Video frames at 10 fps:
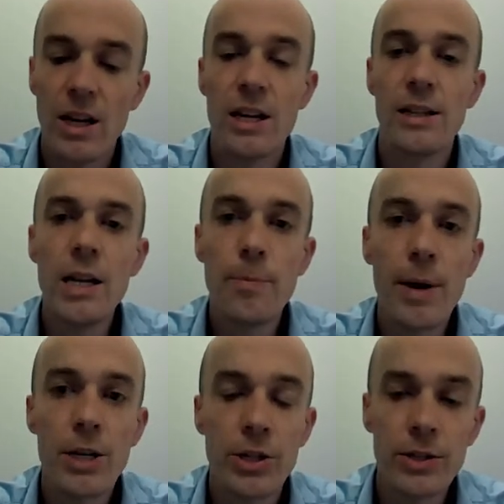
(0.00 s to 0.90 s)
In eight
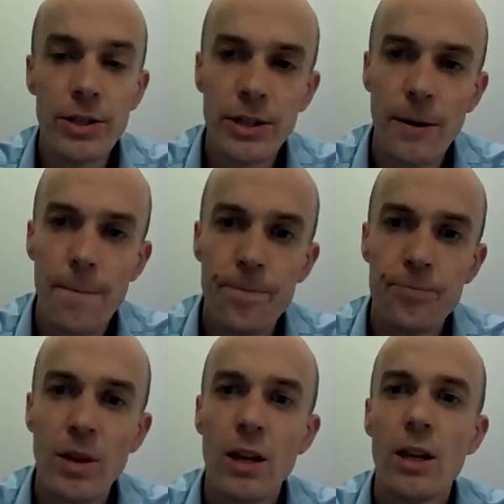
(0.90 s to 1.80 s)
patients,
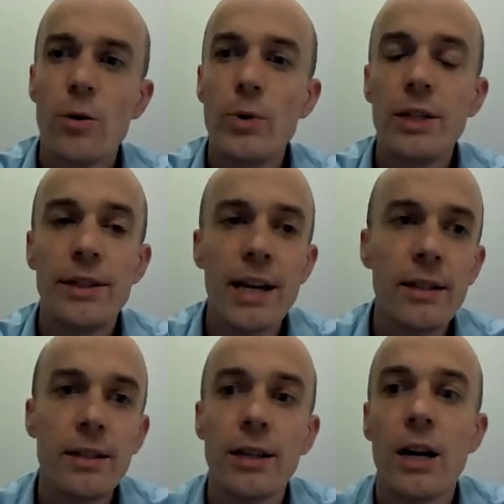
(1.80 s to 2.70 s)
we
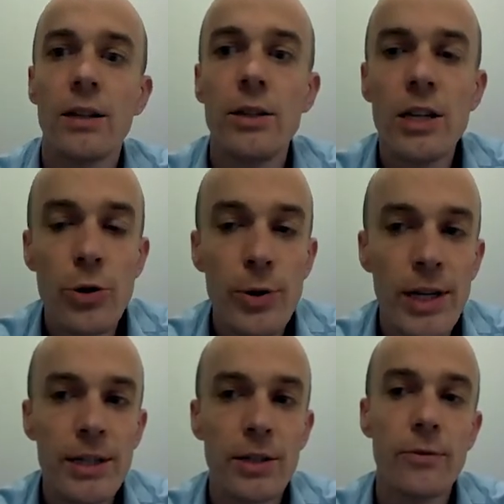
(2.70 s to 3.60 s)
detected an
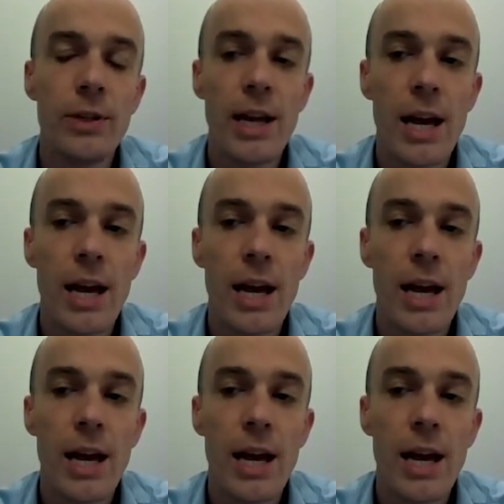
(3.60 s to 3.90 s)
increase of the